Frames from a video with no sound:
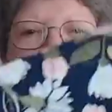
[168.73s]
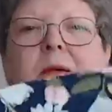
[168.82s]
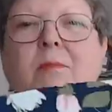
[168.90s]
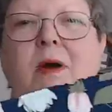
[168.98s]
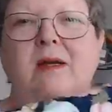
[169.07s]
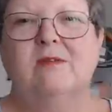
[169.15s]

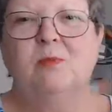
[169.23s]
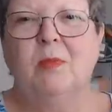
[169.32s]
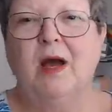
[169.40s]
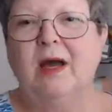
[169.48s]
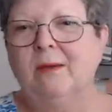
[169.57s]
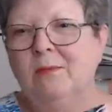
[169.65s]
box
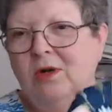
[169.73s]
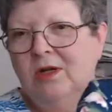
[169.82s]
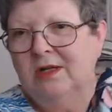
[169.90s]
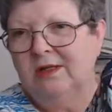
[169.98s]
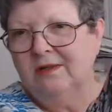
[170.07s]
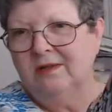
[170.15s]
bottom on
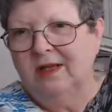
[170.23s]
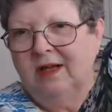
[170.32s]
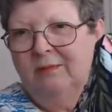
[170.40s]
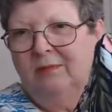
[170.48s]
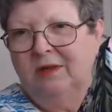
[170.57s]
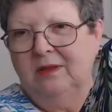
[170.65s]
it. See how
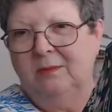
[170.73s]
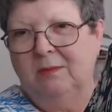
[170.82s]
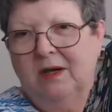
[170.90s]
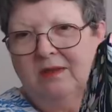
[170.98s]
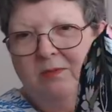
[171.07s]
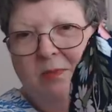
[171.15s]
big the
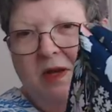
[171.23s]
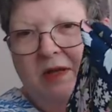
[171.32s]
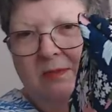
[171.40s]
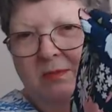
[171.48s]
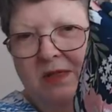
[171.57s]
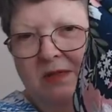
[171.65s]
box
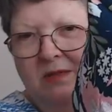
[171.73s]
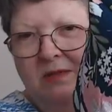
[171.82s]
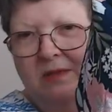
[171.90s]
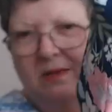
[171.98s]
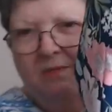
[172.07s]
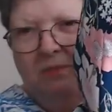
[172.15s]
bottom is?
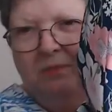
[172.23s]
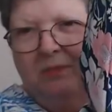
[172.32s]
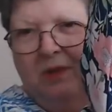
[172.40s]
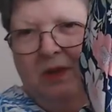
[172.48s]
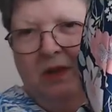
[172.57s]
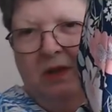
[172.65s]

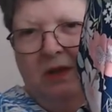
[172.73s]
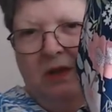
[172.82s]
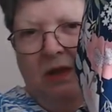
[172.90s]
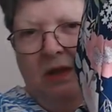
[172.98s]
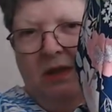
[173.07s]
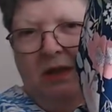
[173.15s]

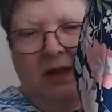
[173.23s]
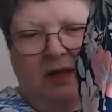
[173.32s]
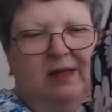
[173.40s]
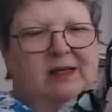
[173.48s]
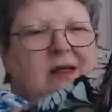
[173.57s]
and